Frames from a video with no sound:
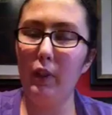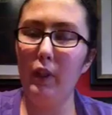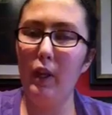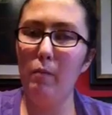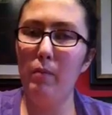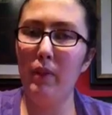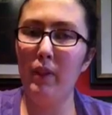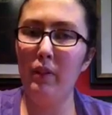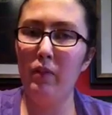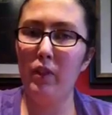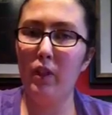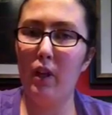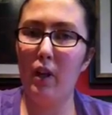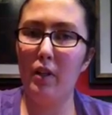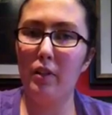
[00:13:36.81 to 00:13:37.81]
I believe
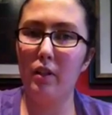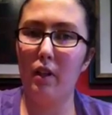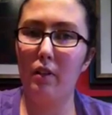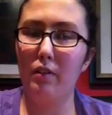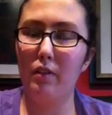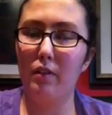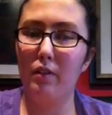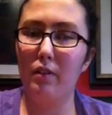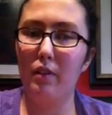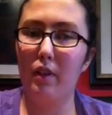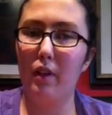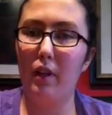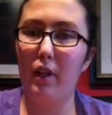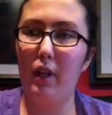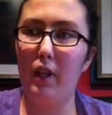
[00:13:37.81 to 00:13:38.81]
Josh also
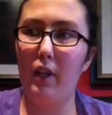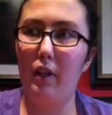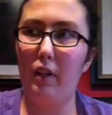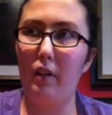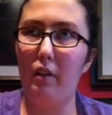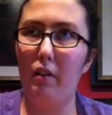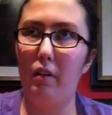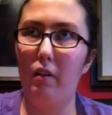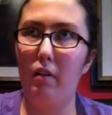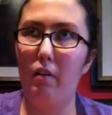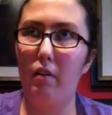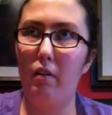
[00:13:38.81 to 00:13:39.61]
starred in